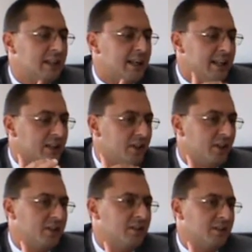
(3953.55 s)
and
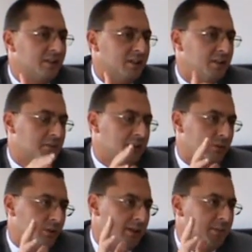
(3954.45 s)
third,
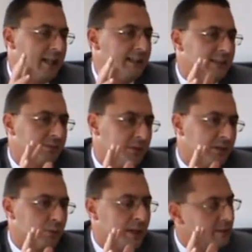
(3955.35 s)
to some cases,
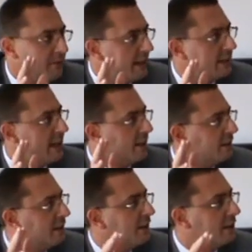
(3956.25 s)
it's quite vague there,
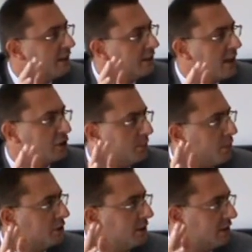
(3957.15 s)
large
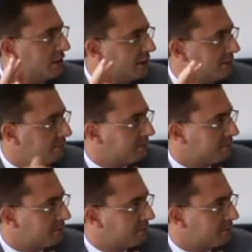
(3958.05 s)
depositors.